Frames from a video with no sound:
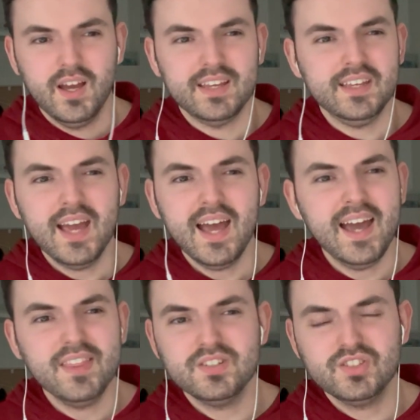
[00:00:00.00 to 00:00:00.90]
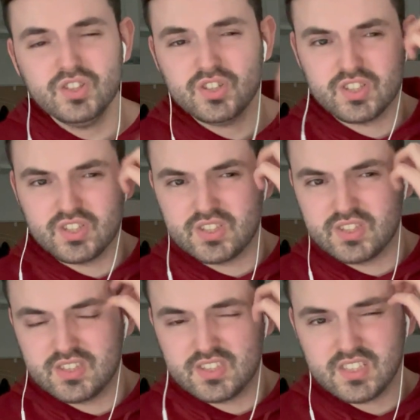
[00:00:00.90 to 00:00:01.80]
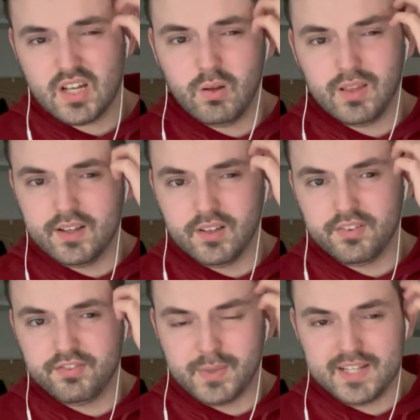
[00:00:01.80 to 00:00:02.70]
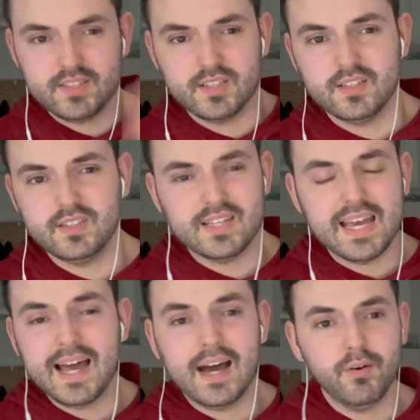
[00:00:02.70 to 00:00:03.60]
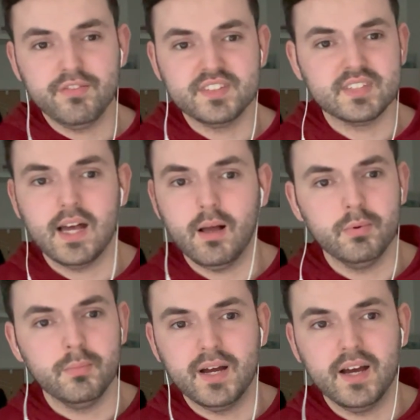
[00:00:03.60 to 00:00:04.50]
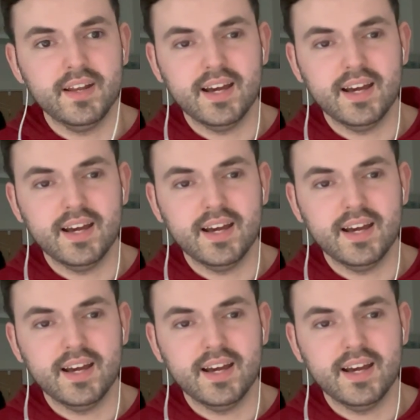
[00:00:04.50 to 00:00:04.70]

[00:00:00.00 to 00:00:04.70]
Yeah, there's just so little for me to get out of this album, man.